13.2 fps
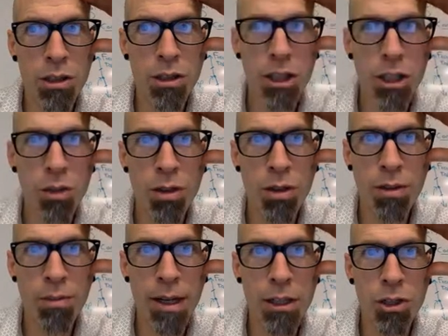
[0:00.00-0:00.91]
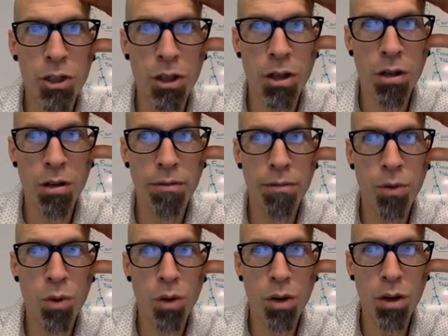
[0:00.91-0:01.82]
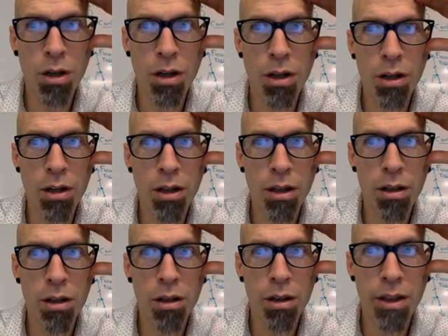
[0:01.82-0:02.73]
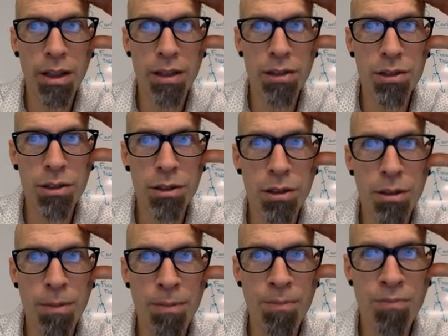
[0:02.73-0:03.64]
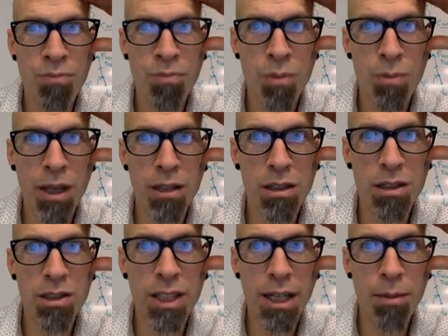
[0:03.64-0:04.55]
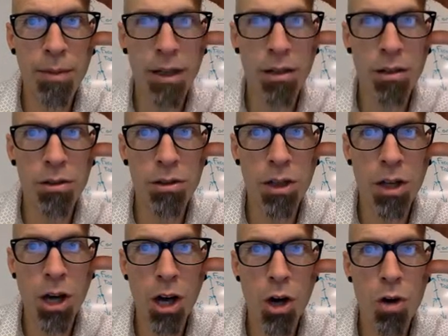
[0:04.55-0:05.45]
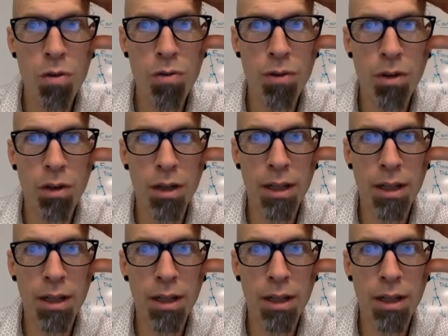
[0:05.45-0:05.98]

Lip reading: the unit of measure for this? Because it's centimeters over